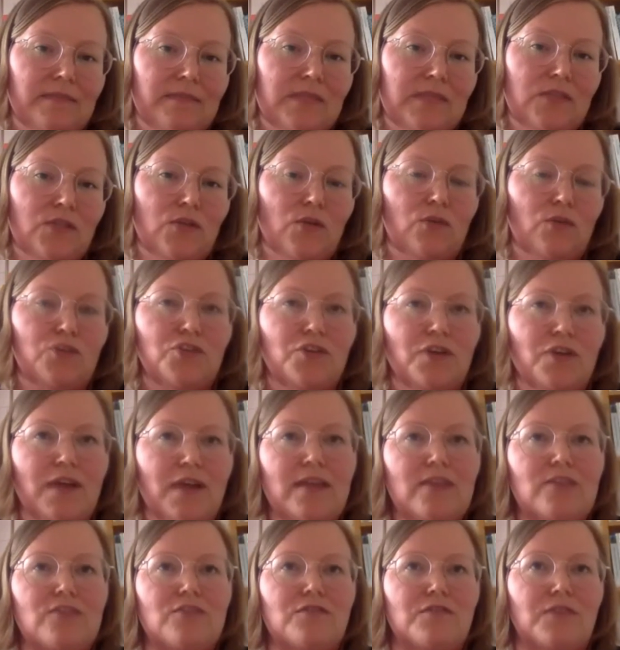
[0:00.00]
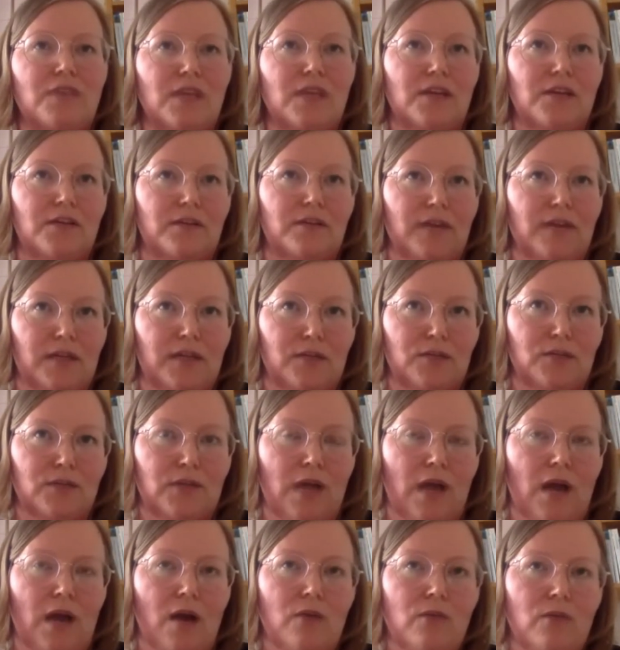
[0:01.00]
So trying to figure out,
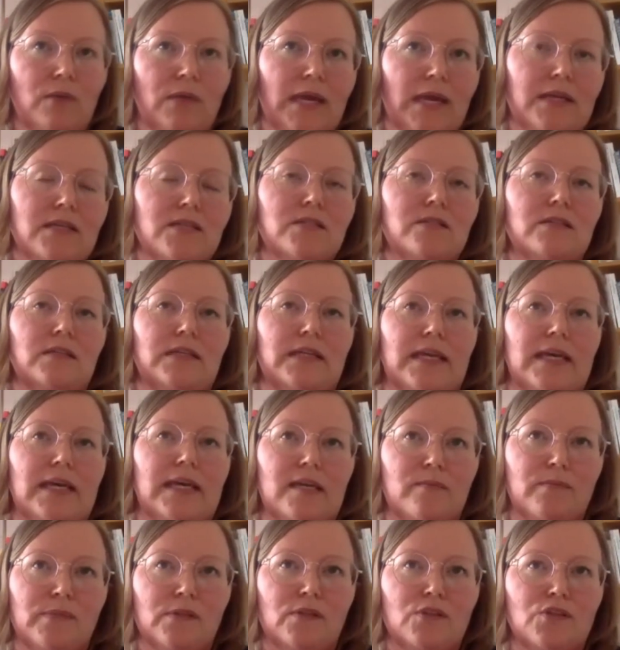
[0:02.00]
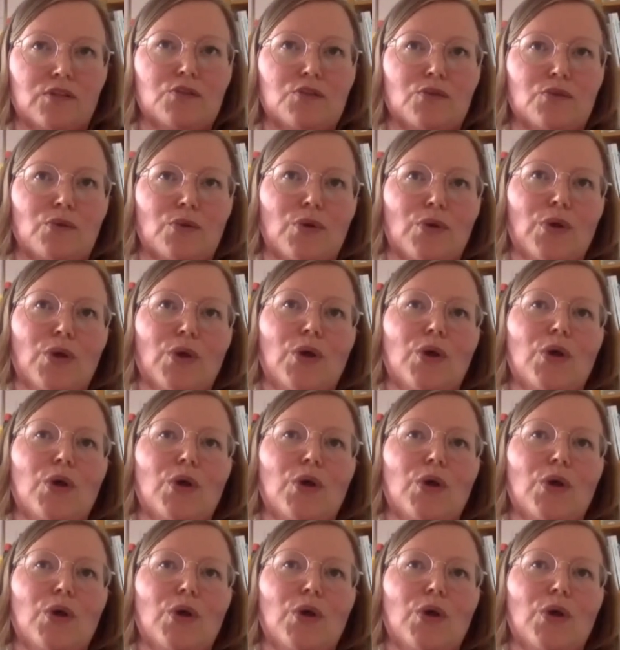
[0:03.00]
are we actually able to